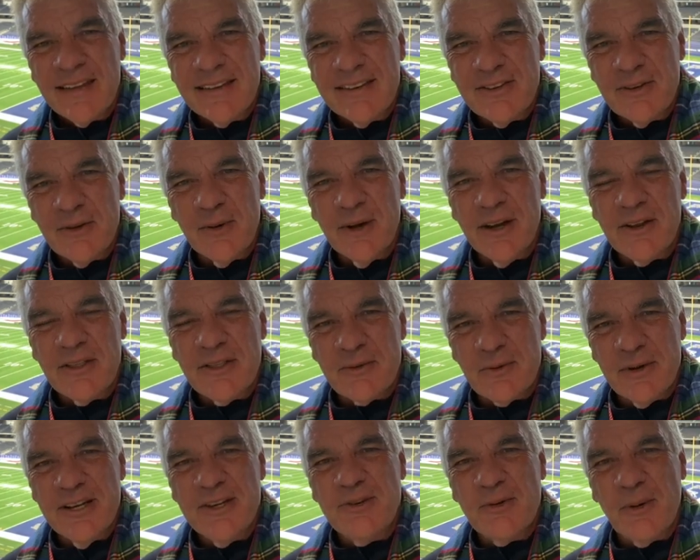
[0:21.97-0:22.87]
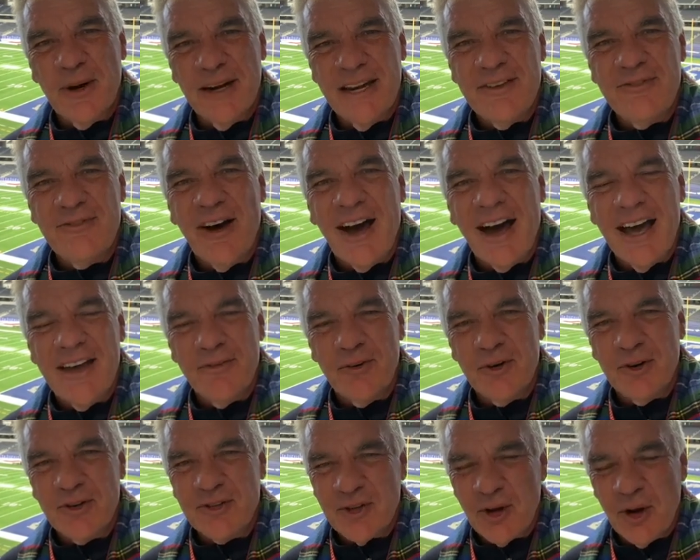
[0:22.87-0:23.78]
to uh, 325
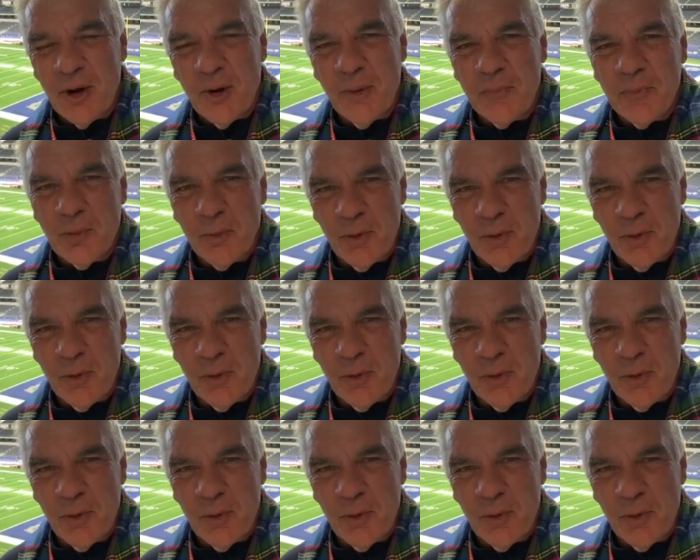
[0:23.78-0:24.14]
or so.